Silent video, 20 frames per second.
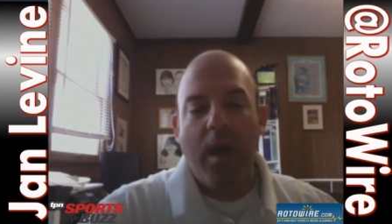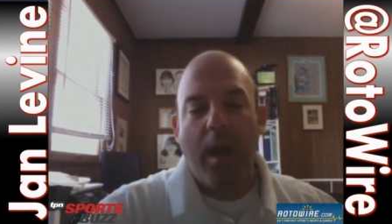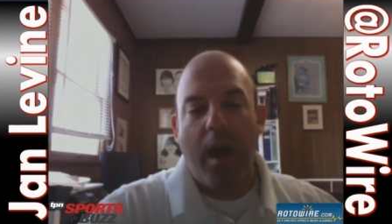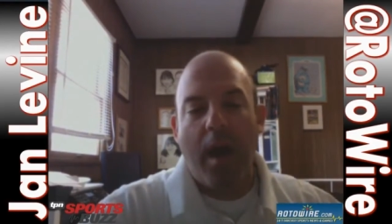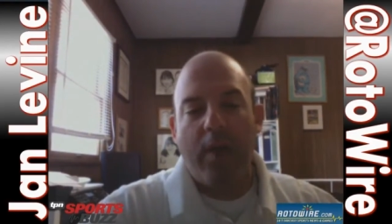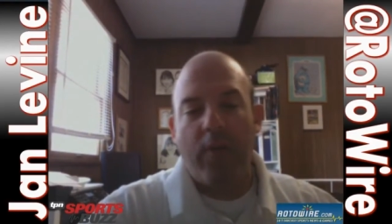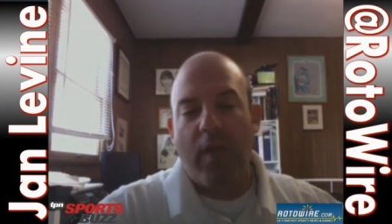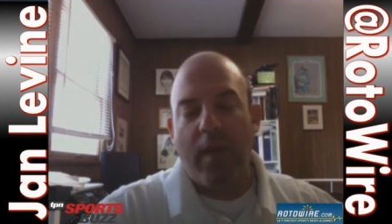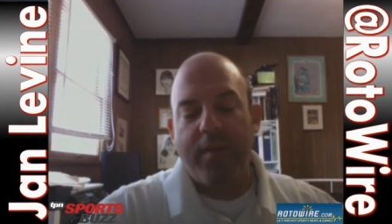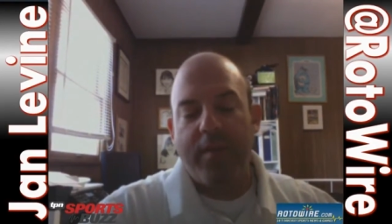
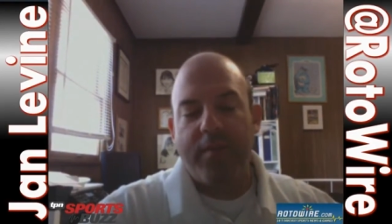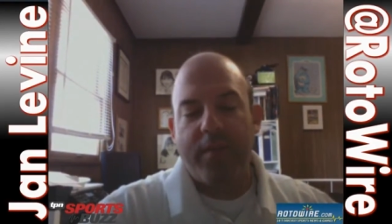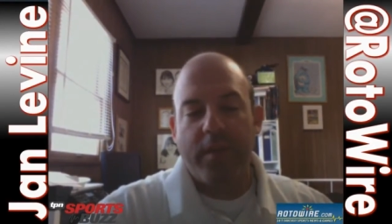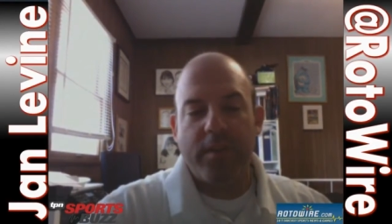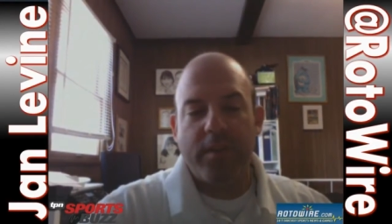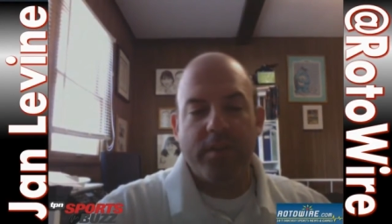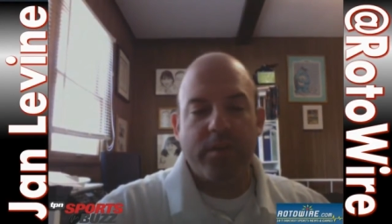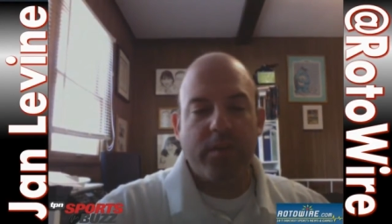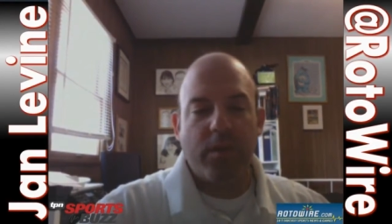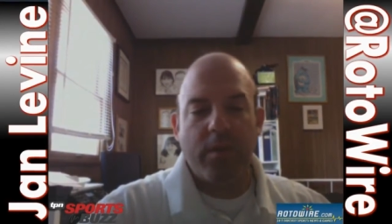And right
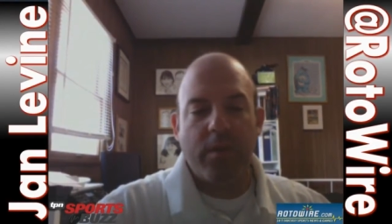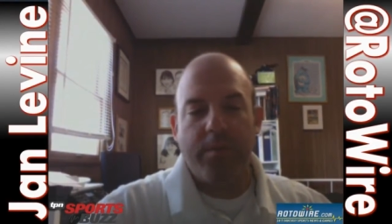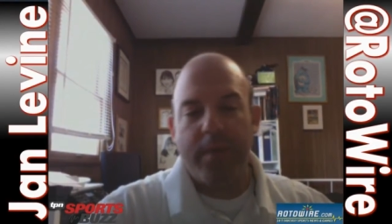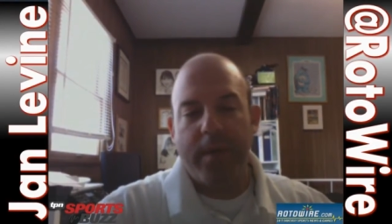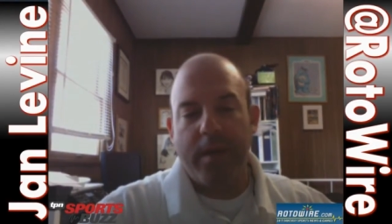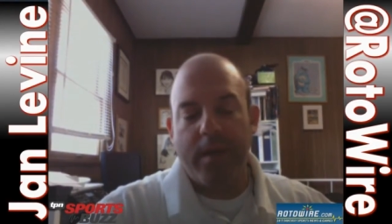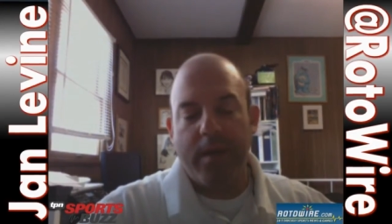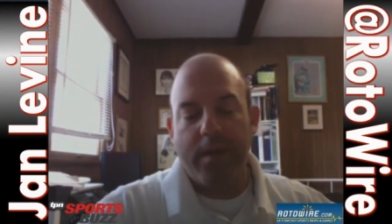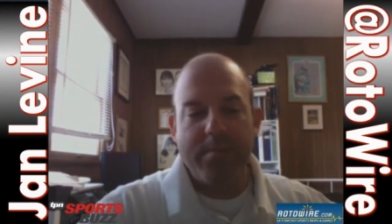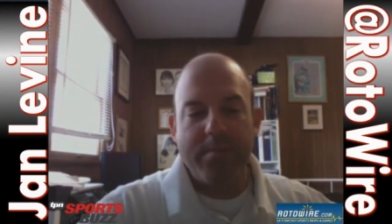field has sort of
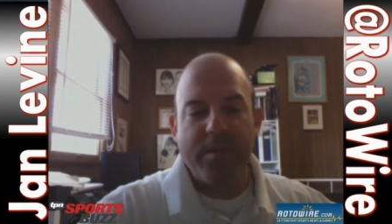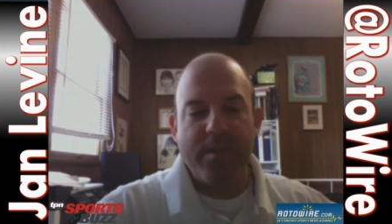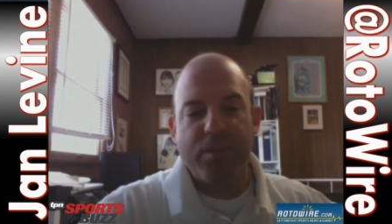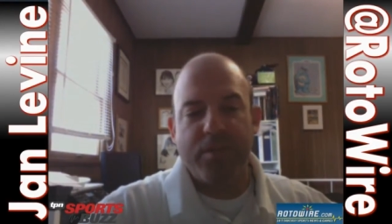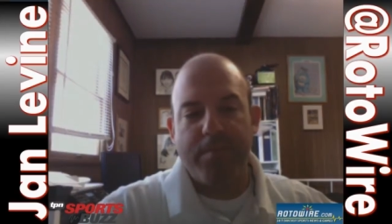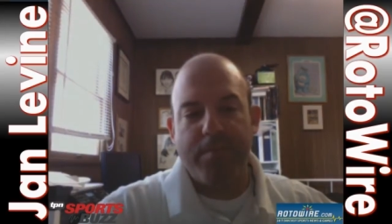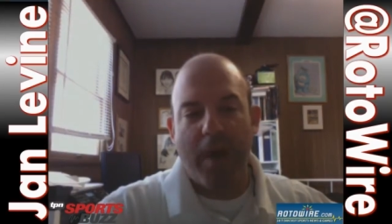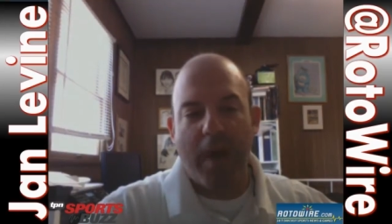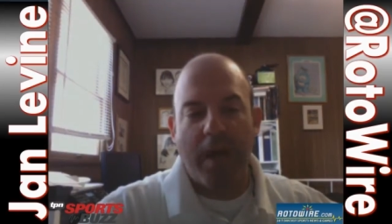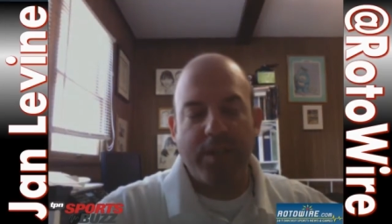been a
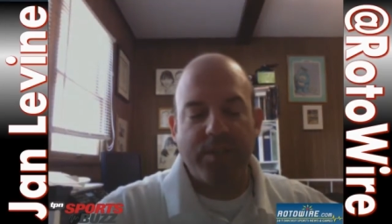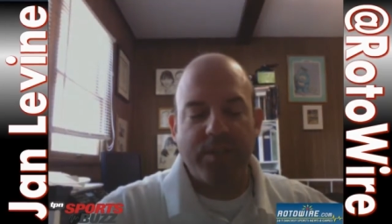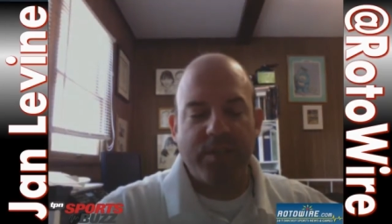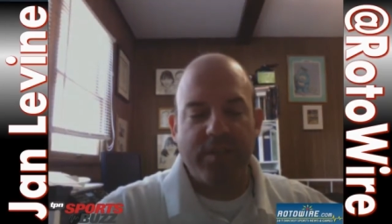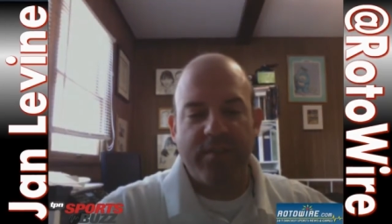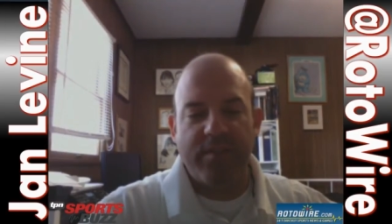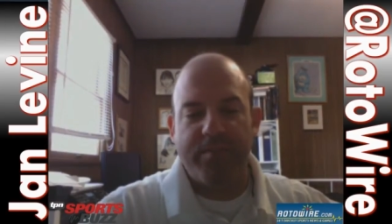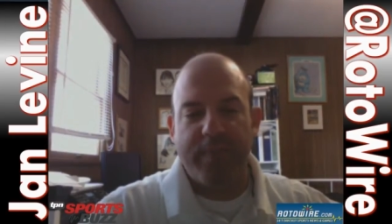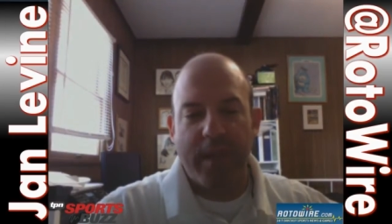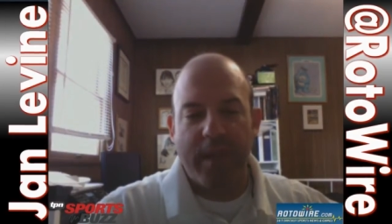mishmash
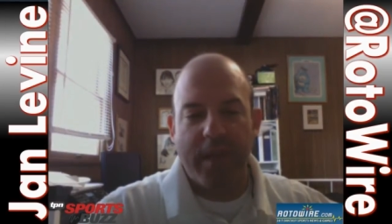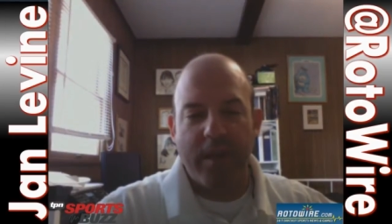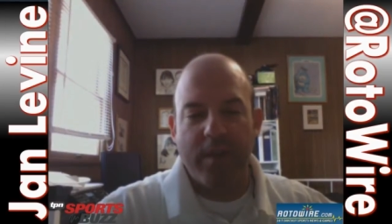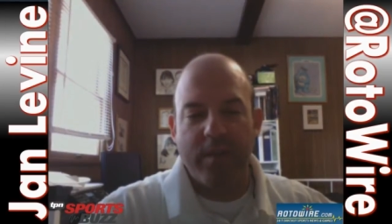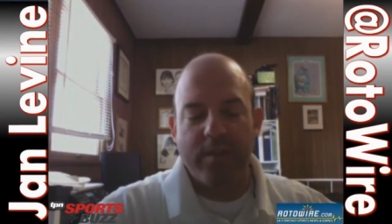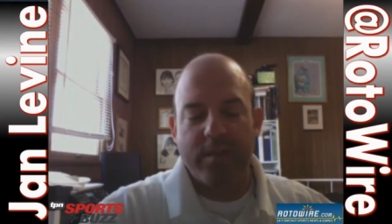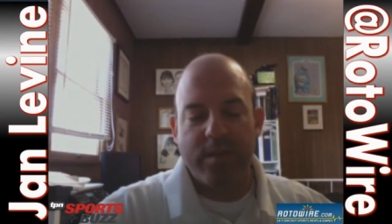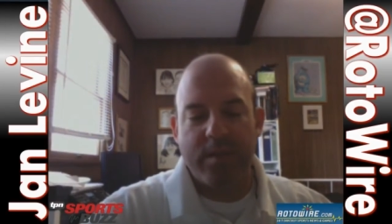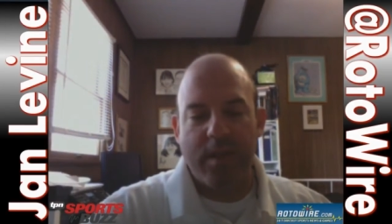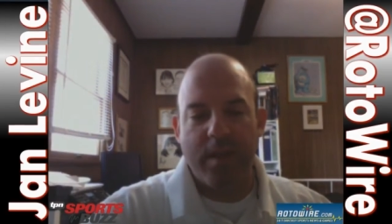of
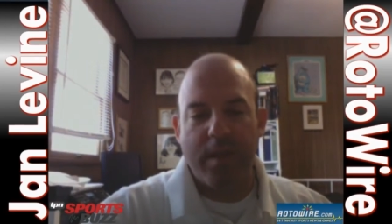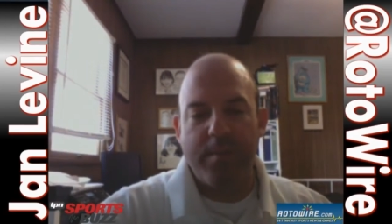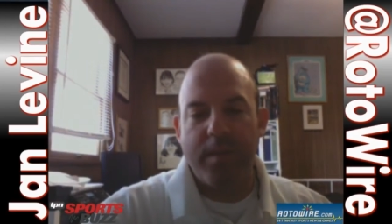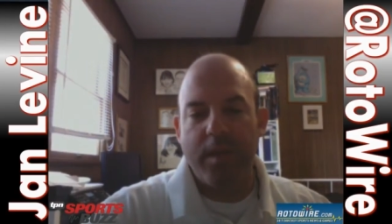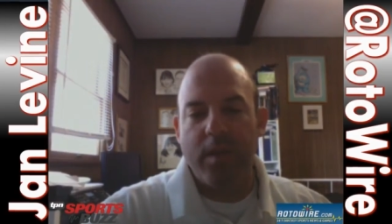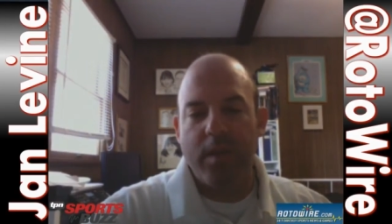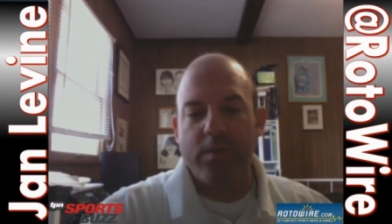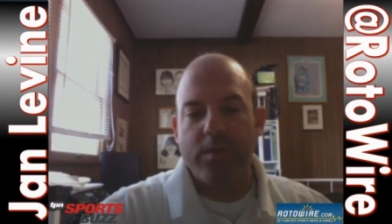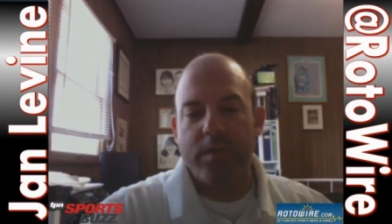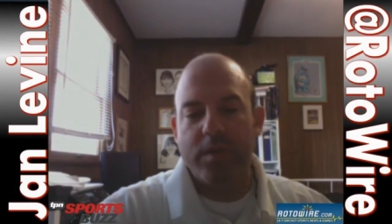players that they've
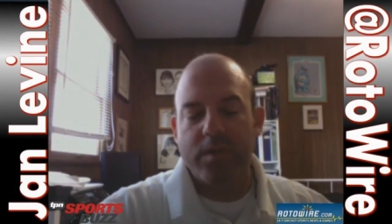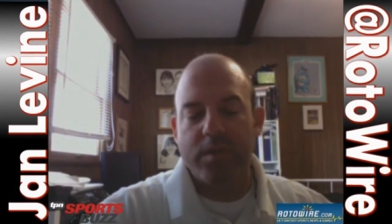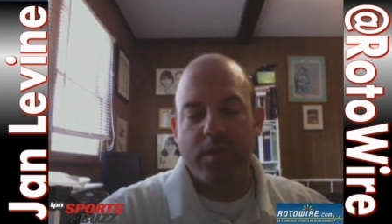been using.